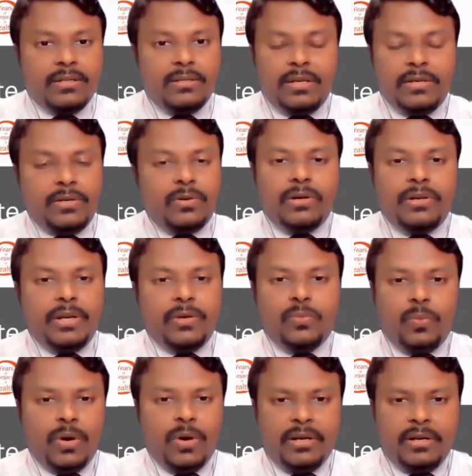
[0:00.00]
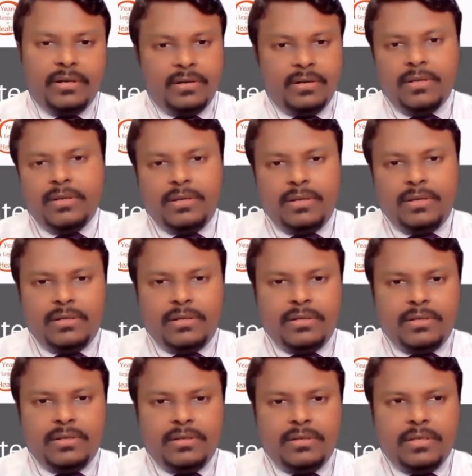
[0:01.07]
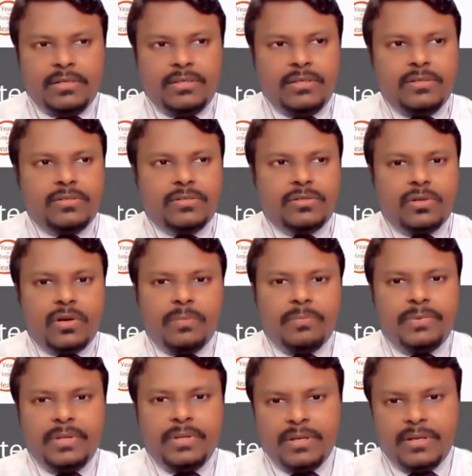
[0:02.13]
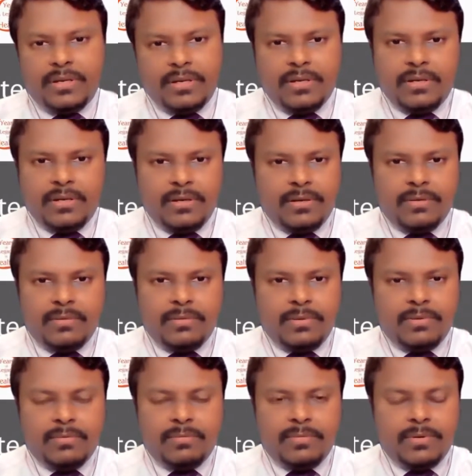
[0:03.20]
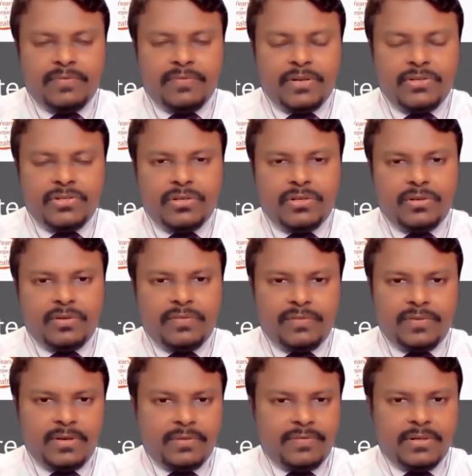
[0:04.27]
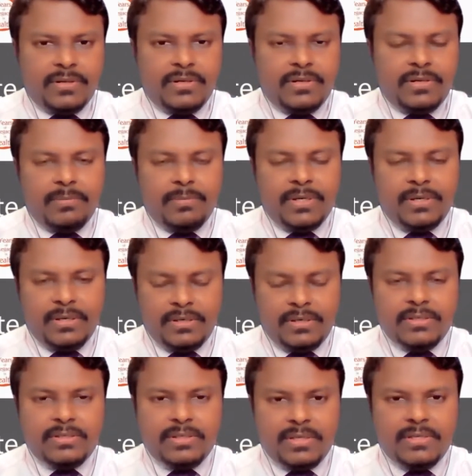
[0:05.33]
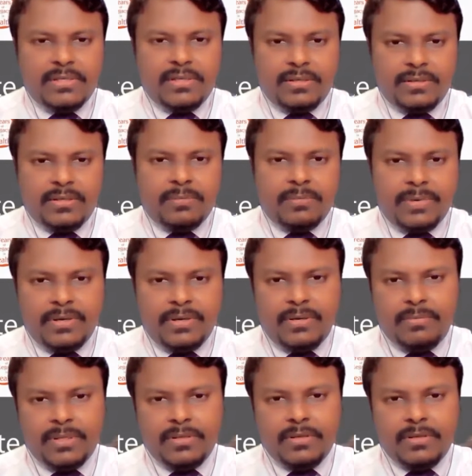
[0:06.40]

They need not get worried. It doesn't stop their function of fertility, but it is just a temporary